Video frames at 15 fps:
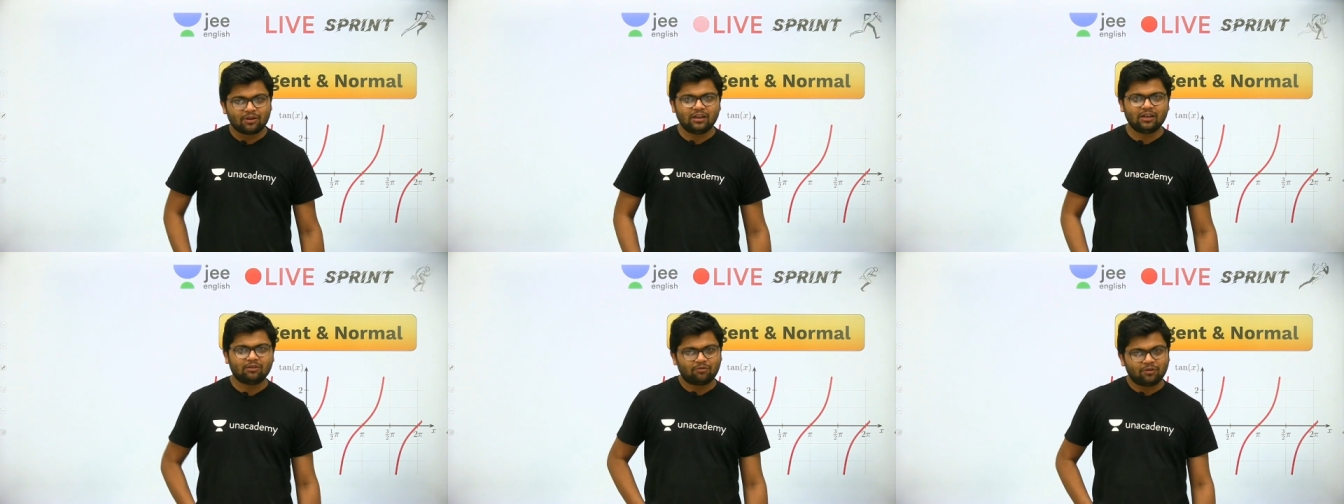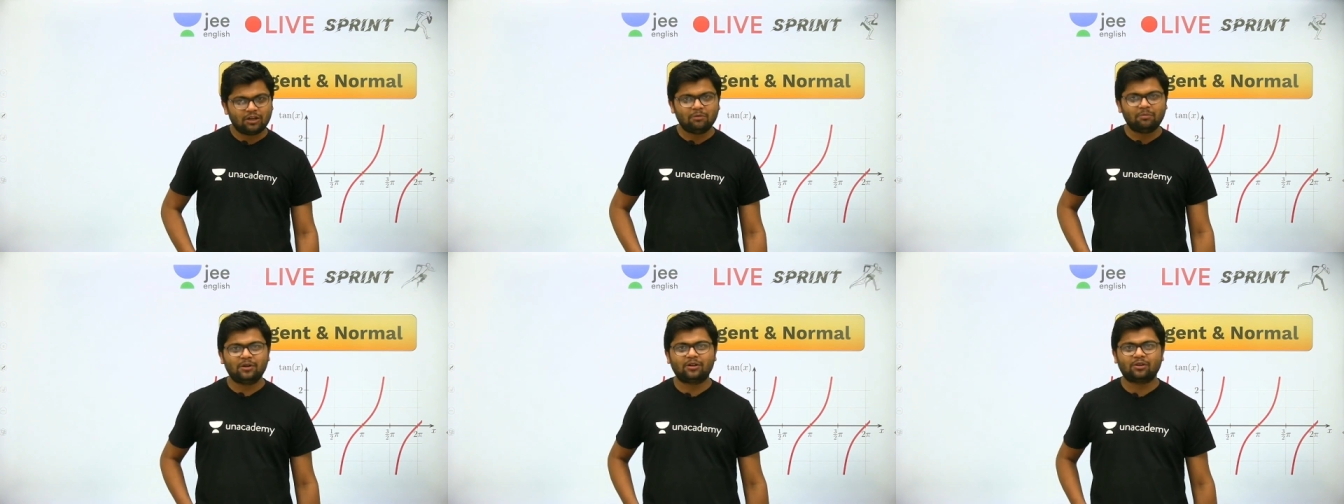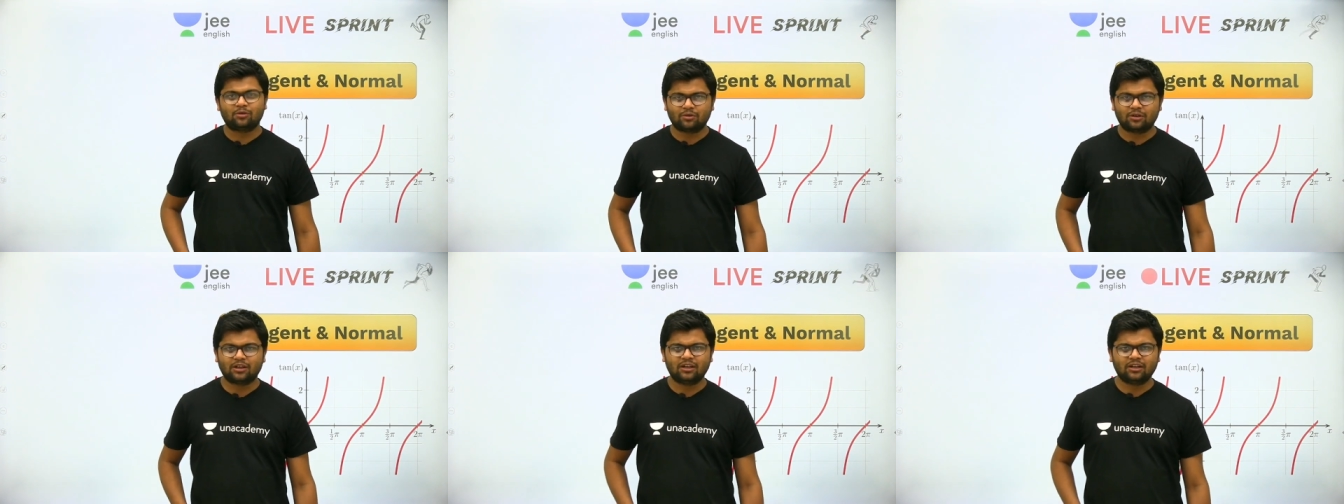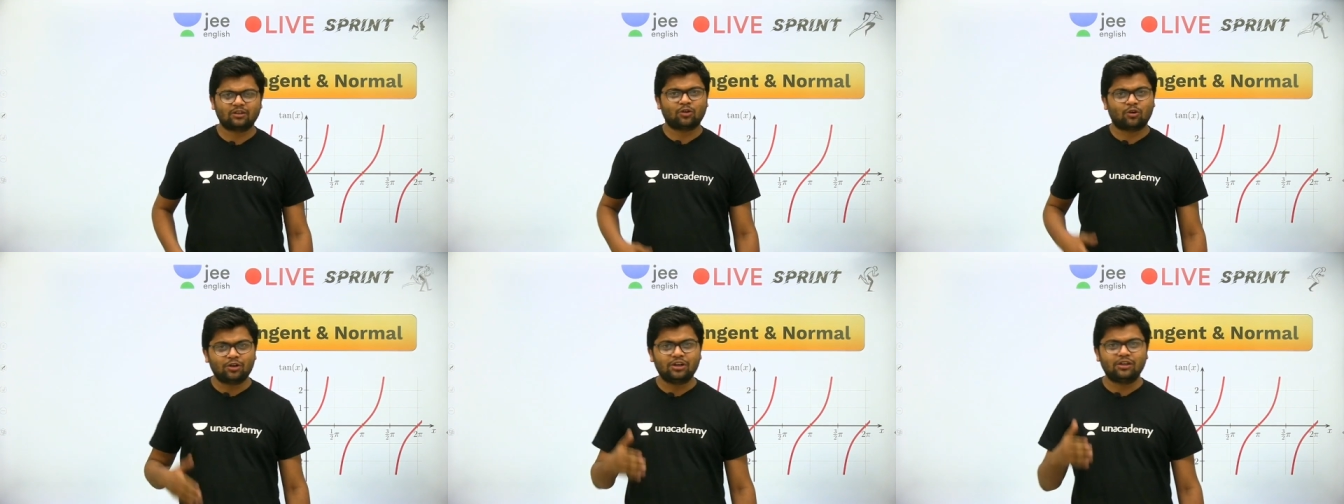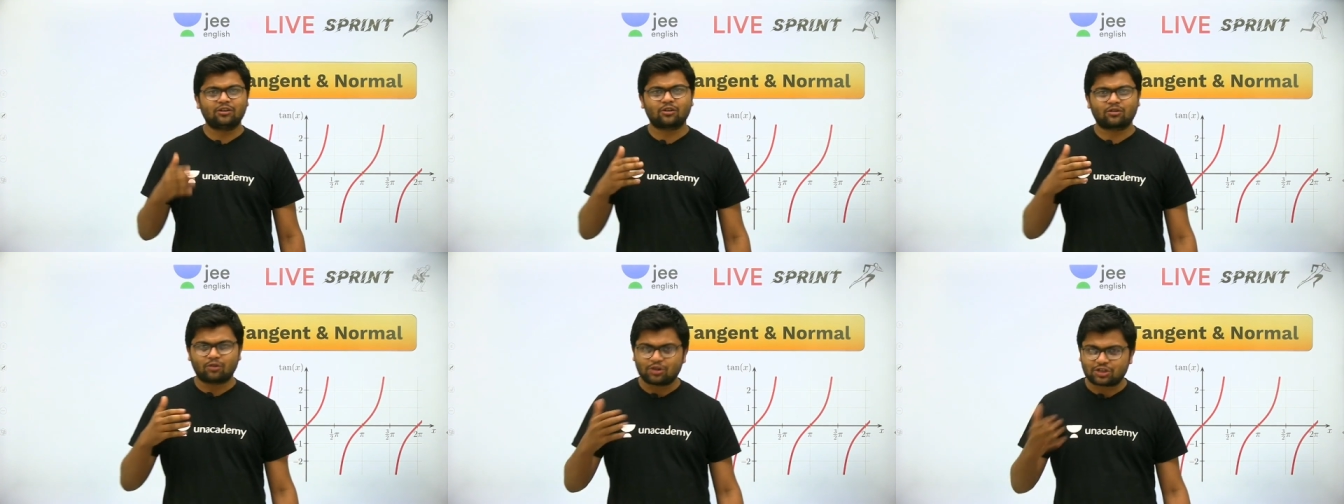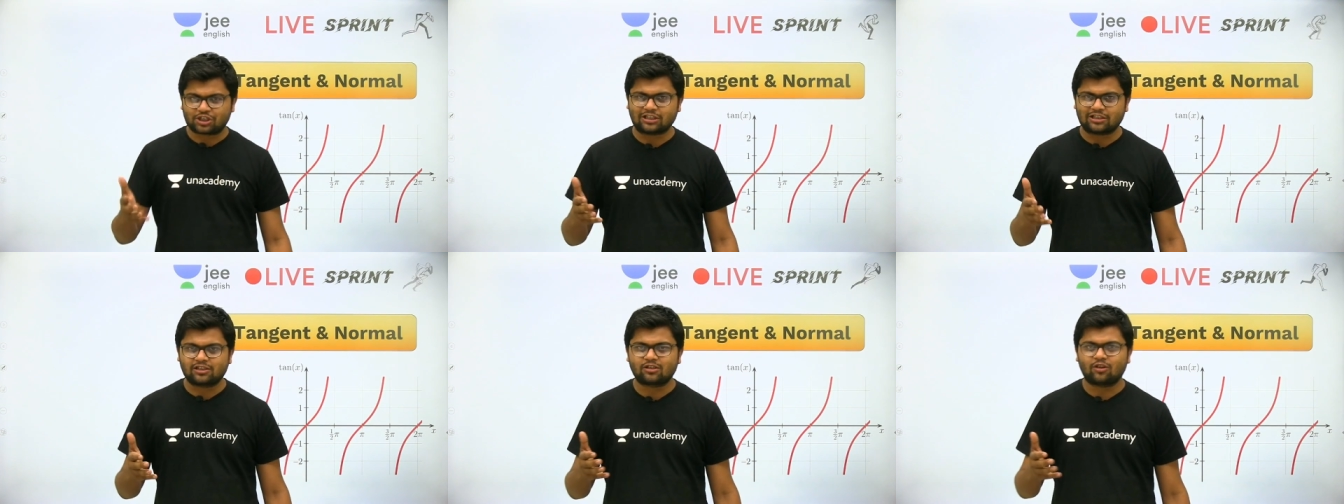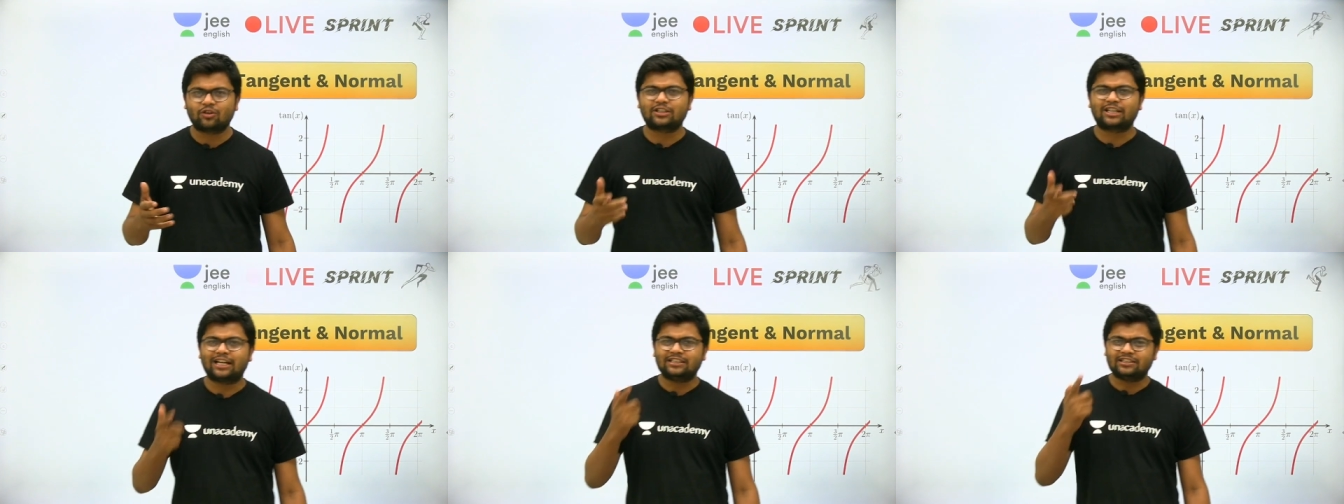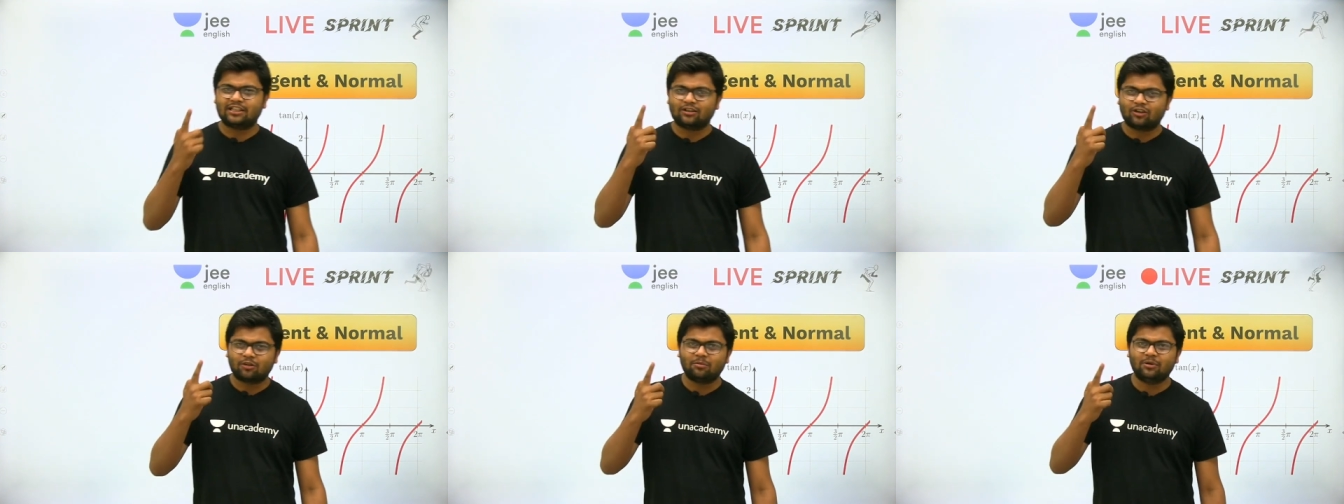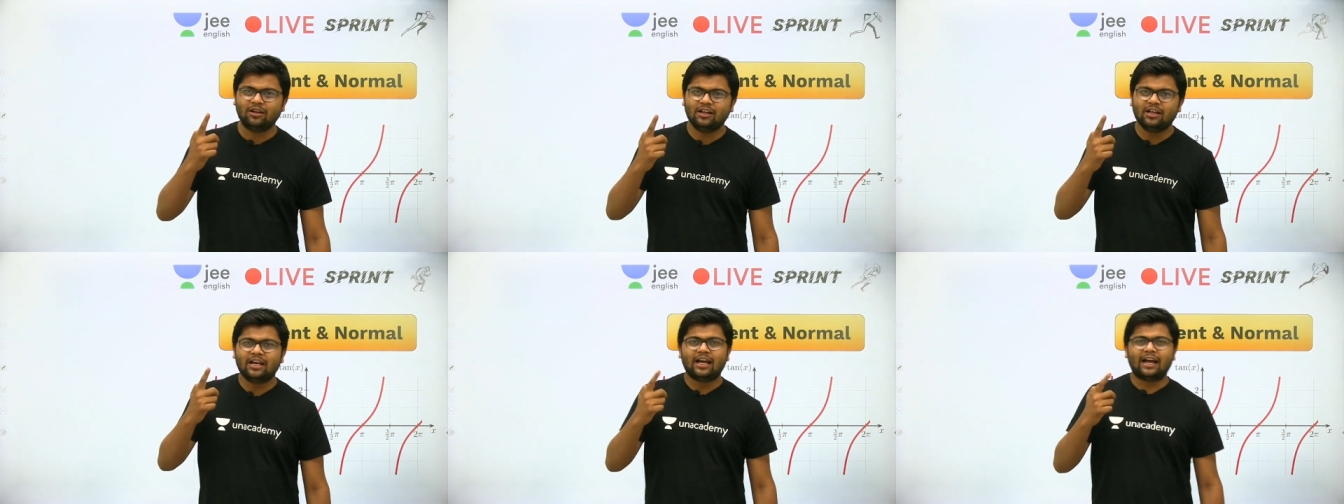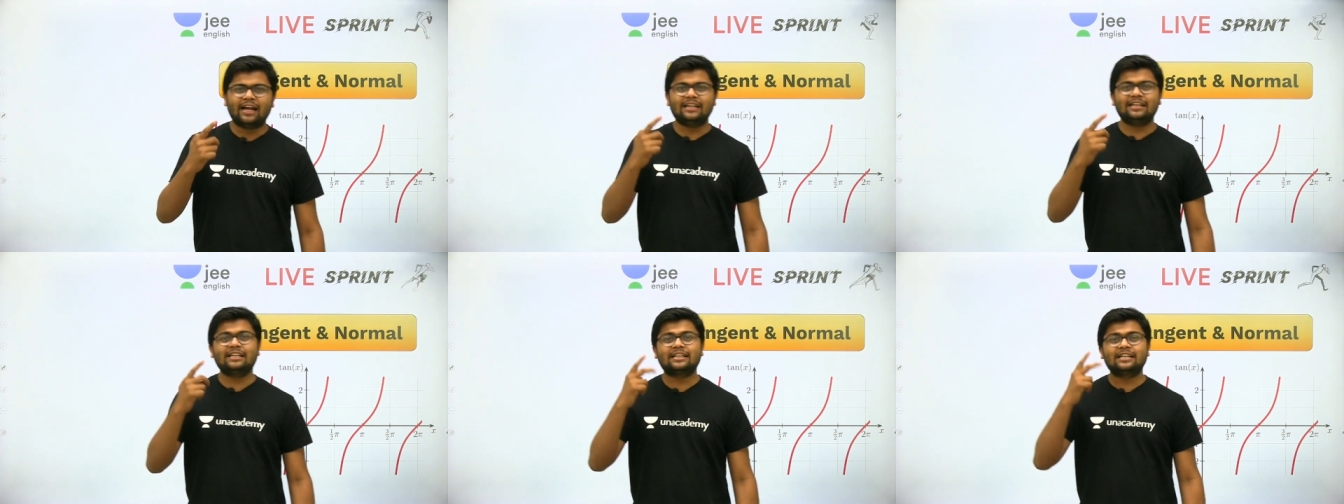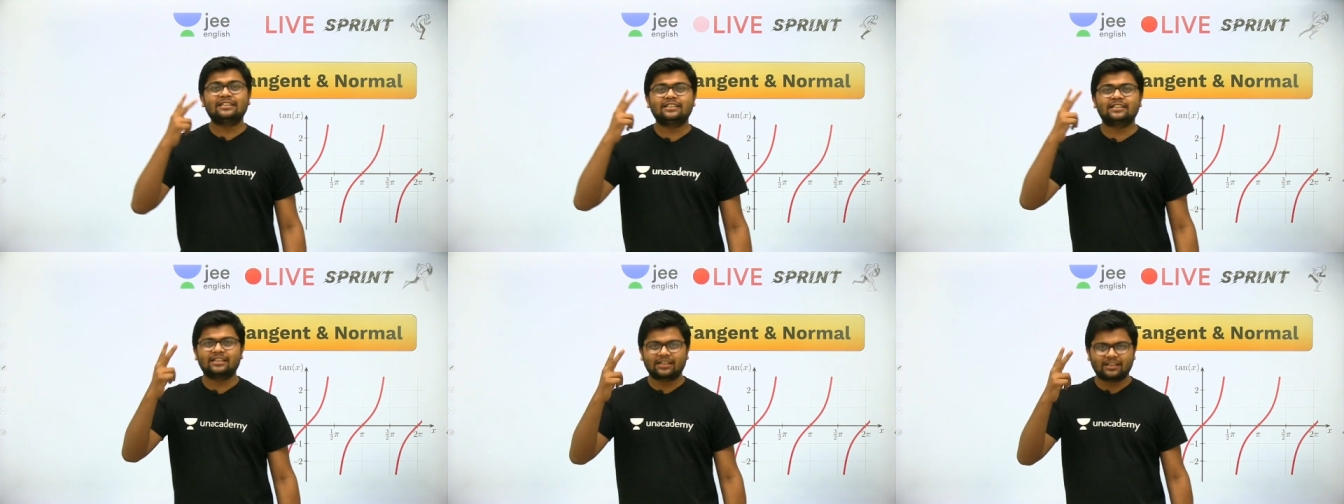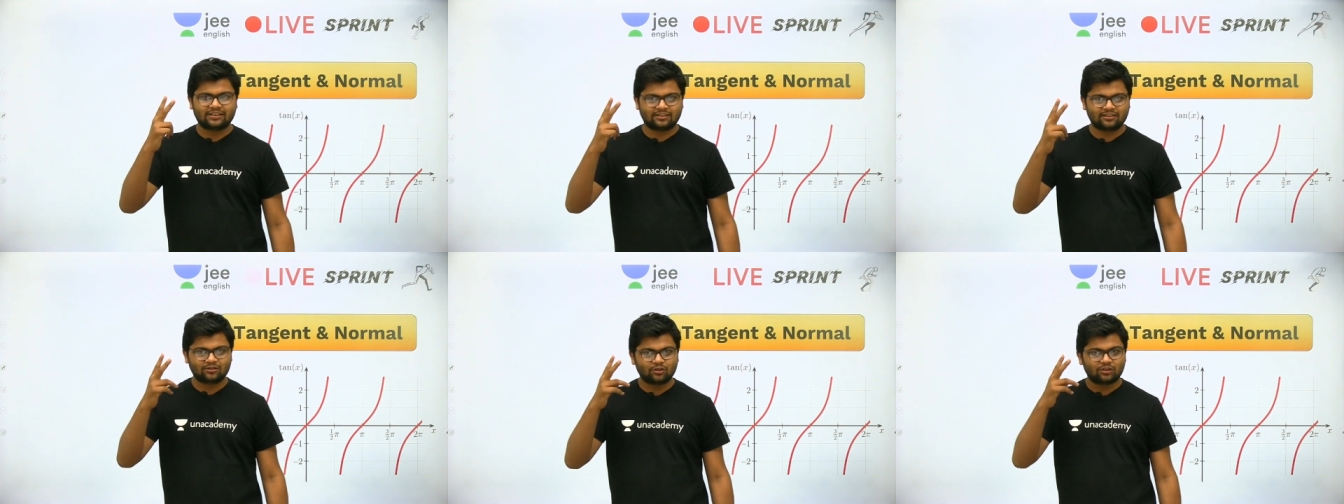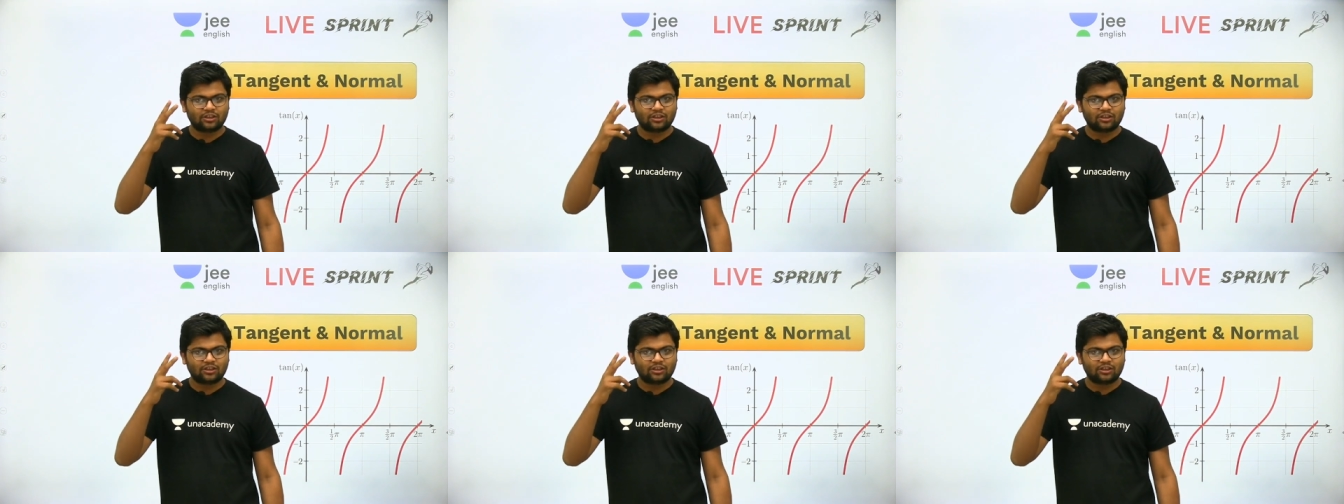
We will be today doing the questions on tangent normal and increasing decreasing.